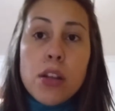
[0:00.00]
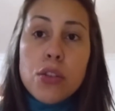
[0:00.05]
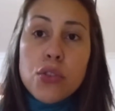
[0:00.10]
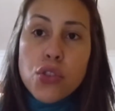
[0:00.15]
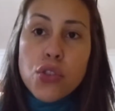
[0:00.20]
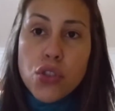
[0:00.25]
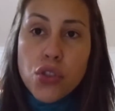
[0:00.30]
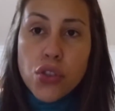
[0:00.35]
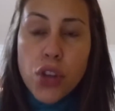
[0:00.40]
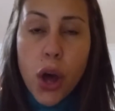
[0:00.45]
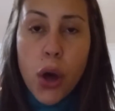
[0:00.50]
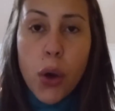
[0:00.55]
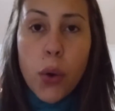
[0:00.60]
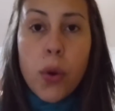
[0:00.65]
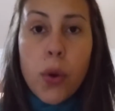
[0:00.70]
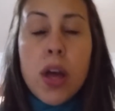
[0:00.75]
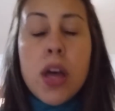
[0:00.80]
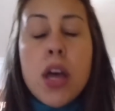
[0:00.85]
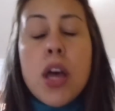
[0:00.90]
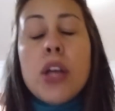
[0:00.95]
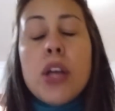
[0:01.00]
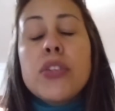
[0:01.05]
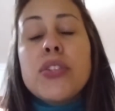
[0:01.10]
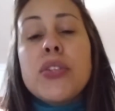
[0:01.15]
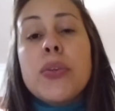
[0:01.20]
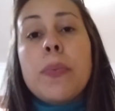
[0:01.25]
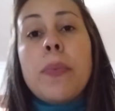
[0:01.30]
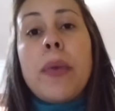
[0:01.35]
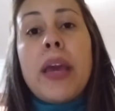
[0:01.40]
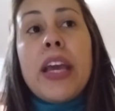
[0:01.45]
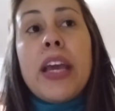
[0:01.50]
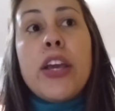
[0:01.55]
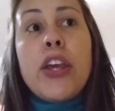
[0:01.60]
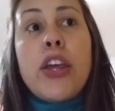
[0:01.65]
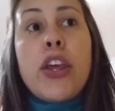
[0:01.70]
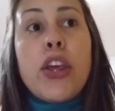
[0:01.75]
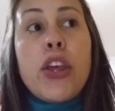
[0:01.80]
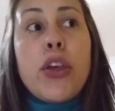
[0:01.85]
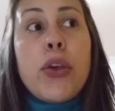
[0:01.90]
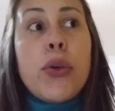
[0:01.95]
So, to make
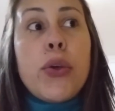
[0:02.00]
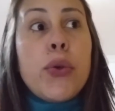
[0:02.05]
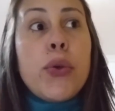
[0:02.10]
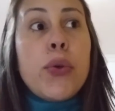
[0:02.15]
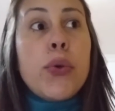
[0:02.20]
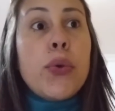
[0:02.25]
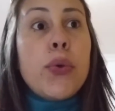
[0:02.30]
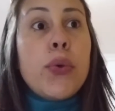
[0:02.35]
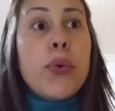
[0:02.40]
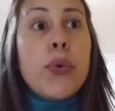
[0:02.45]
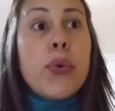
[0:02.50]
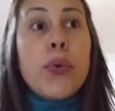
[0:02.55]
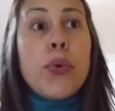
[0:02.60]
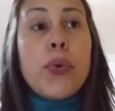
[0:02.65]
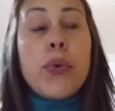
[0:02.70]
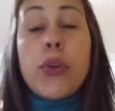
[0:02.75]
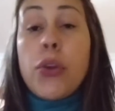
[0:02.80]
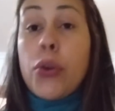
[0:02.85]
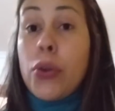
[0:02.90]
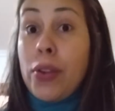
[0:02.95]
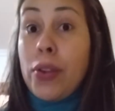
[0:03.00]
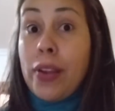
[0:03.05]
you your